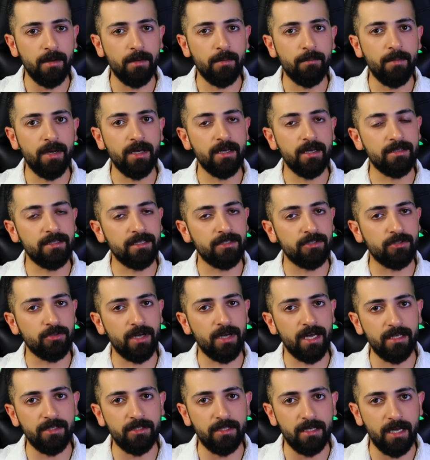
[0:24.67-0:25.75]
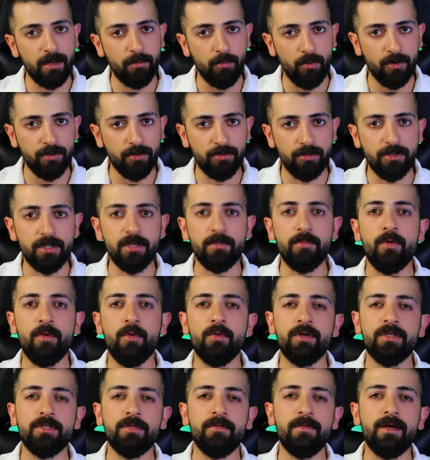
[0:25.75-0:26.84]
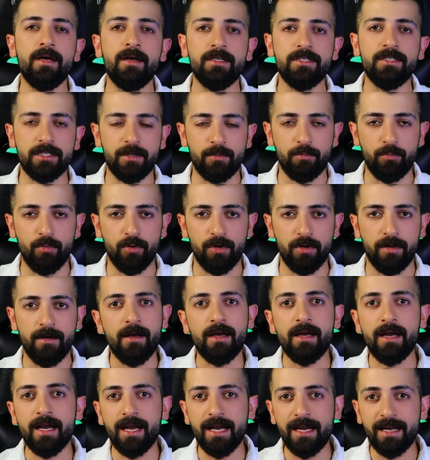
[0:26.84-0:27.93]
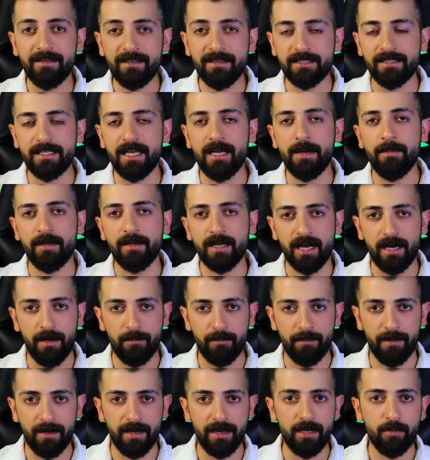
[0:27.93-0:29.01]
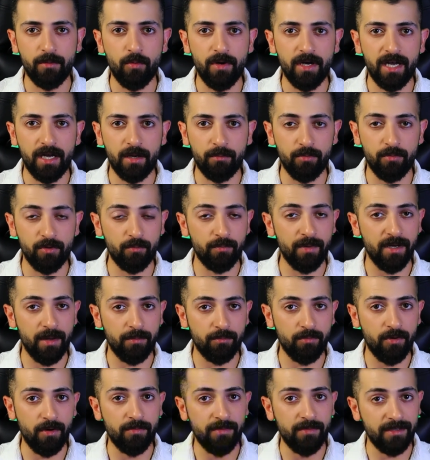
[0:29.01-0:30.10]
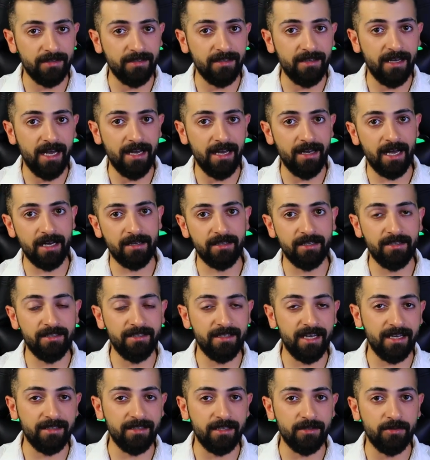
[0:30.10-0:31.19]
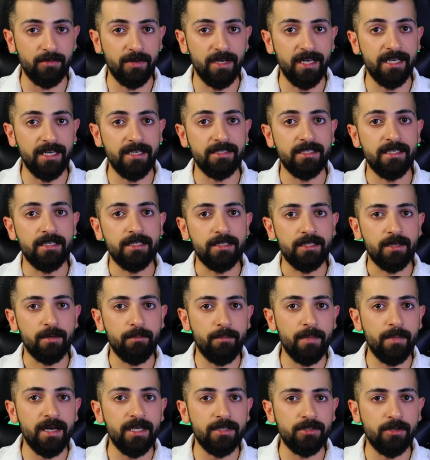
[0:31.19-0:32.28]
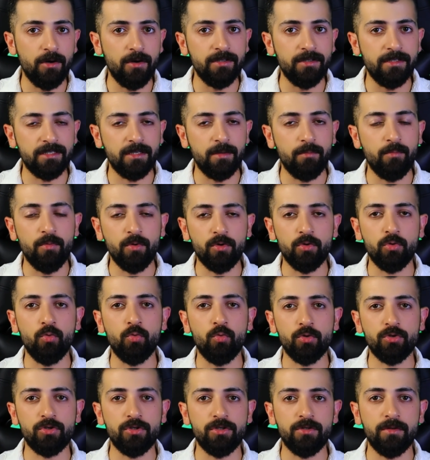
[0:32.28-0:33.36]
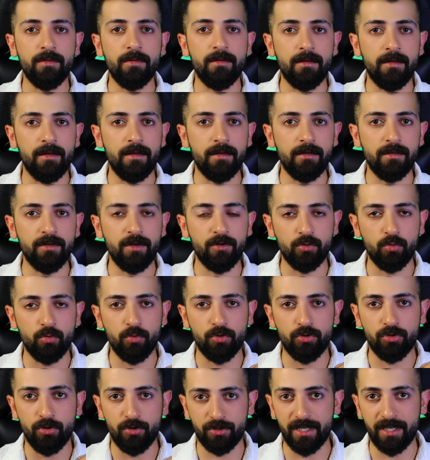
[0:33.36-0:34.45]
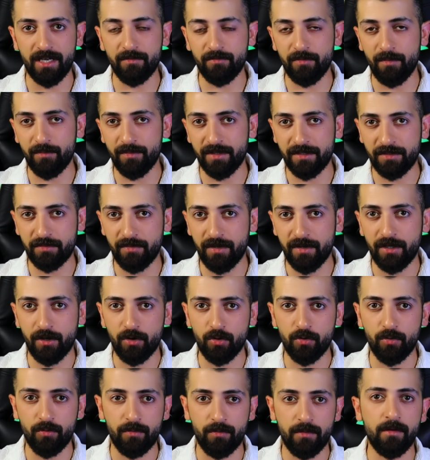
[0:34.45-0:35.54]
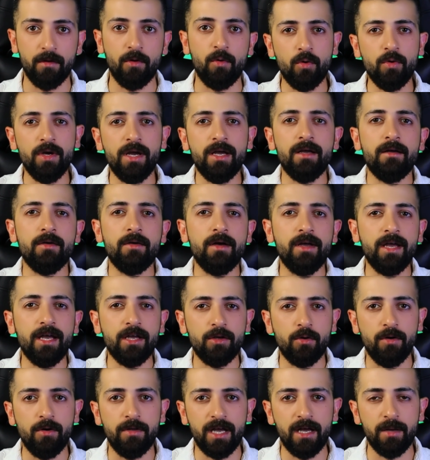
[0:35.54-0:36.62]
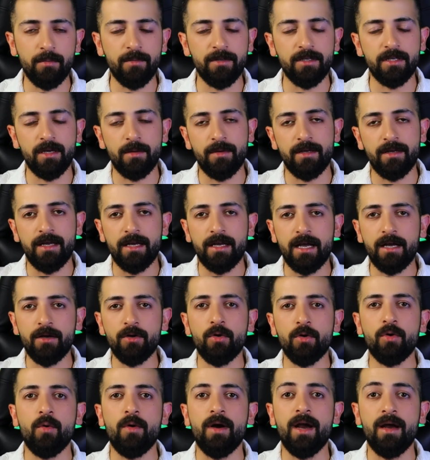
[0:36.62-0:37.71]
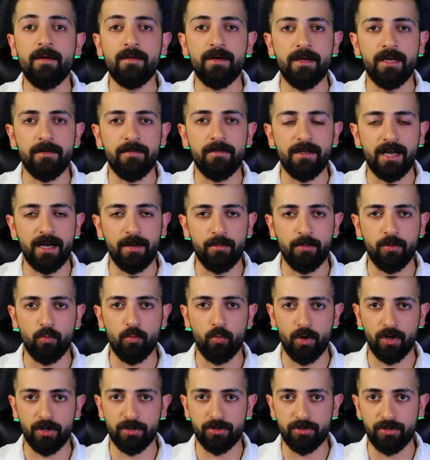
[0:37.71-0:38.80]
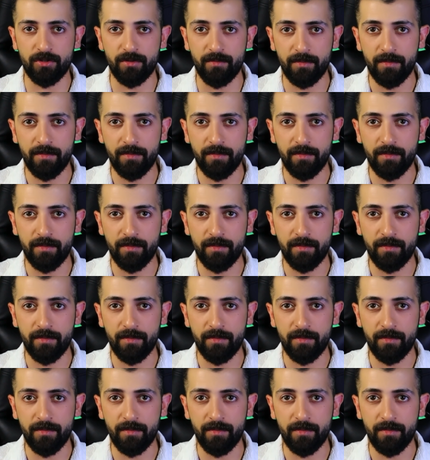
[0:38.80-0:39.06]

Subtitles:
because the strategy I'm going to give you is very simple, and at the same time, it will help you make profits and understand the trading system based on simple tools. The tools you'll get from this video. Okay, today your time is limited and you don't have enough time to watch